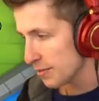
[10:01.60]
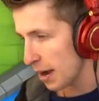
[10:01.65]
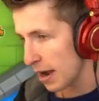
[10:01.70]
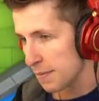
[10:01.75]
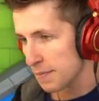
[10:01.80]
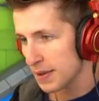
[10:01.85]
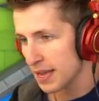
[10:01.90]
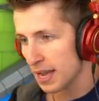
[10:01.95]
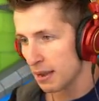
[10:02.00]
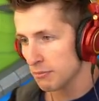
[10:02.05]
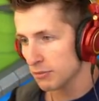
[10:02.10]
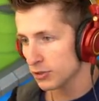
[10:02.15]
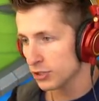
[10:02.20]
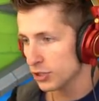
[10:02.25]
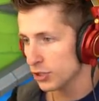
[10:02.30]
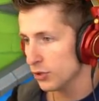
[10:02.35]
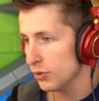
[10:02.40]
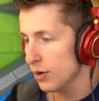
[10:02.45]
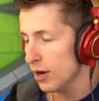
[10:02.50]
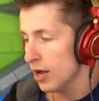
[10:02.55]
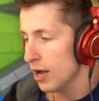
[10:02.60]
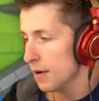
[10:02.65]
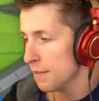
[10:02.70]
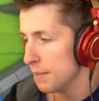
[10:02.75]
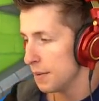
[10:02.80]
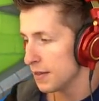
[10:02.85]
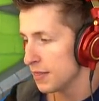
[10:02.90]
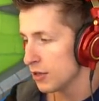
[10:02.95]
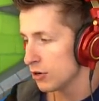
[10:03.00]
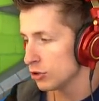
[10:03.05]
might be able to,
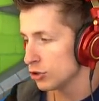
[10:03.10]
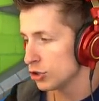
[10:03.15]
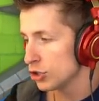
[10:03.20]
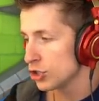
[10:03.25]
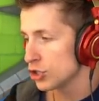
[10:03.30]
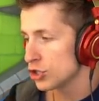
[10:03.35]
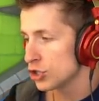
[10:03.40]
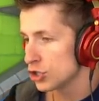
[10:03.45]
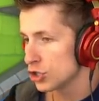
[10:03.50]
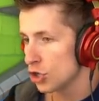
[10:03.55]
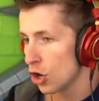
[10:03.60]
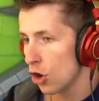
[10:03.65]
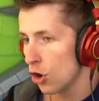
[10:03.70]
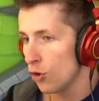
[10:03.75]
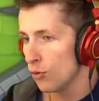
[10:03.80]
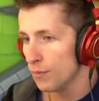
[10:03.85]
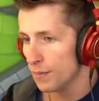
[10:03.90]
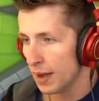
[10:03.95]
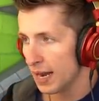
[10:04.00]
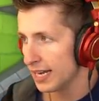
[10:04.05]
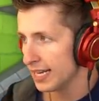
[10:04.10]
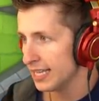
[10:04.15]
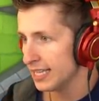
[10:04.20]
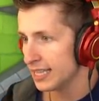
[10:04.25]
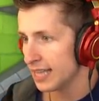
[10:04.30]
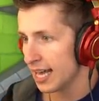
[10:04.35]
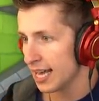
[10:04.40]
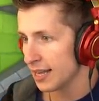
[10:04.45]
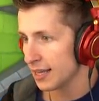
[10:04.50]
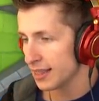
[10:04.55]
but there's just so many
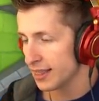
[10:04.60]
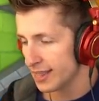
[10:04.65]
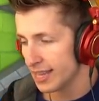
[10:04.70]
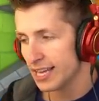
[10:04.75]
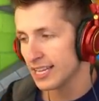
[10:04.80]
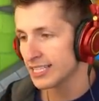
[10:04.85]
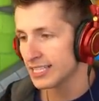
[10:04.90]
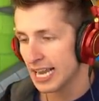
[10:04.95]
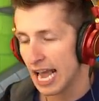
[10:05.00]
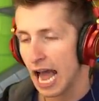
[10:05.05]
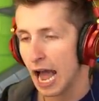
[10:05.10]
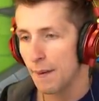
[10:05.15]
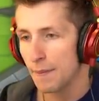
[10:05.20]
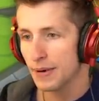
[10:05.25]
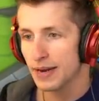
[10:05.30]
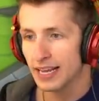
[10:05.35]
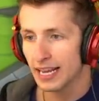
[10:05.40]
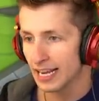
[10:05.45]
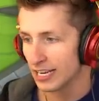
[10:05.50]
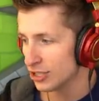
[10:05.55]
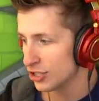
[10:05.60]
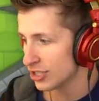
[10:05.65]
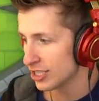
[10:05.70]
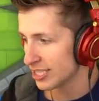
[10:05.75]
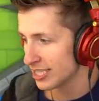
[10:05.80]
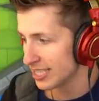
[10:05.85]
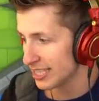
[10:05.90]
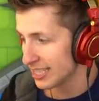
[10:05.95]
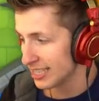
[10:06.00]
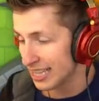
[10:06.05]
like things happening it's
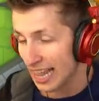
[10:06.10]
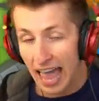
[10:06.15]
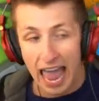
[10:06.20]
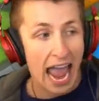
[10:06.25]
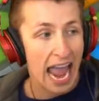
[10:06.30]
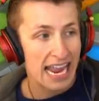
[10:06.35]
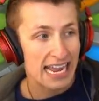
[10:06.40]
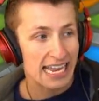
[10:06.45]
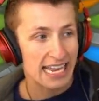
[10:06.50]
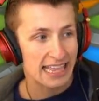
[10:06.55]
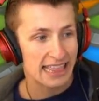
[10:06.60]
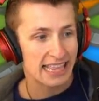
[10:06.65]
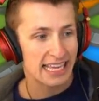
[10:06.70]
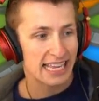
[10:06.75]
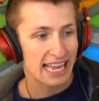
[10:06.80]
just lagging the